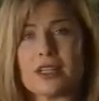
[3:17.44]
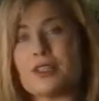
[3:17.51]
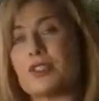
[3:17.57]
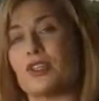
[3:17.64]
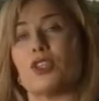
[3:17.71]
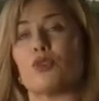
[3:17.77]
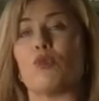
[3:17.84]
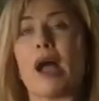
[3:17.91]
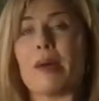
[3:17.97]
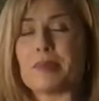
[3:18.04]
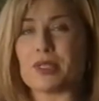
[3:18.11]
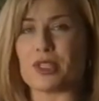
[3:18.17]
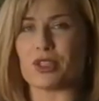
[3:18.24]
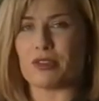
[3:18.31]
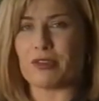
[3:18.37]
until it's in the right
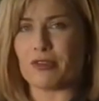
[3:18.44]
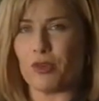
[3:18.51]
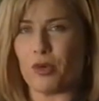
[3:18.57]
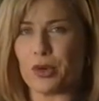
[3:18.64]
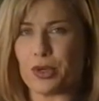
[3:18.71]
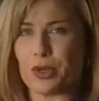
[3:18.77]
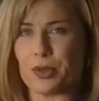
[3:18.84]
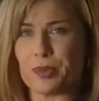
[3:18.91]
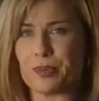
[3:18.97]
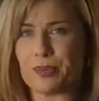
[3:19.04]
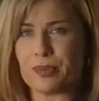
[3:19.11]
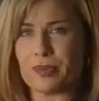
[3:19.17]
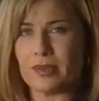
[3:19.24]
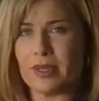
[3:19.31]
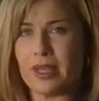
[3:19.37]
position for you.
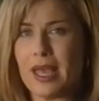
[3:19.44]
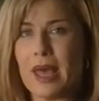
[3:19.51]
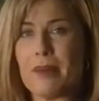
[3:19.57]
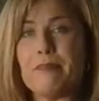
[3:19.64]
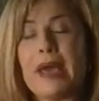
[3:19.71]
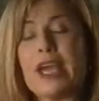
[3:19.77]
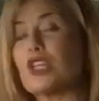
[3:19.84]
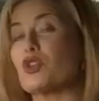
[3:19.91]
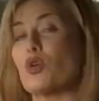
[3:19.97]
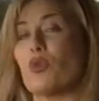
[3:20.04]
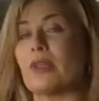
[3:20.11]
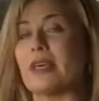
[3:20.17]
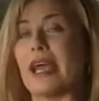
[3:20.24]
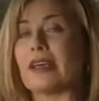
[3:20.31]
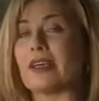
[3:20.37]
Make
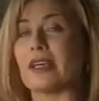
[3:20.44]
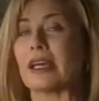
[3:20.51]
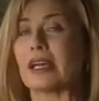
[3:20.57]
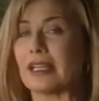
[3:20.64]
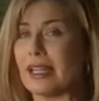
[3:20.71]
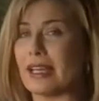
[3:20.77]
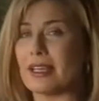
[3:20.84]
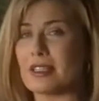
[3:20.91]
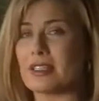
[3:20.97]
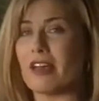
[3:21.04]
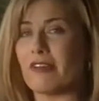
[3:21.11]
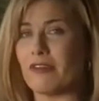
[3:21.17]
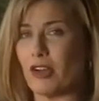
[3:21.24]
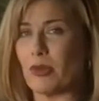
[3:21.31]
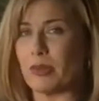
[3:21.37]
sure the anchor clicks
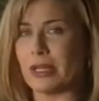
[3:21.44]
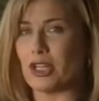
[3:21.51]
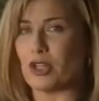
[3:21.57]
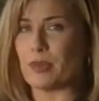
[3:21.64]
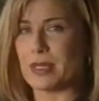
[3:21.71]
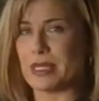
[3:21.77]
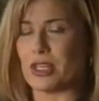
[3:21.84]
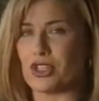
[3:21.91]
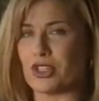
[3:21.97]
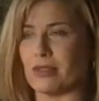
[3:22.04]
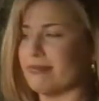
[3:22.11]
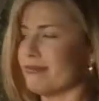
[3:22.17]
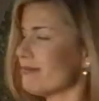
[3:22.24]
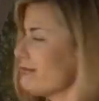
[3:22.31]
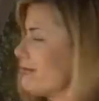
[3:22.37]
firmly into position.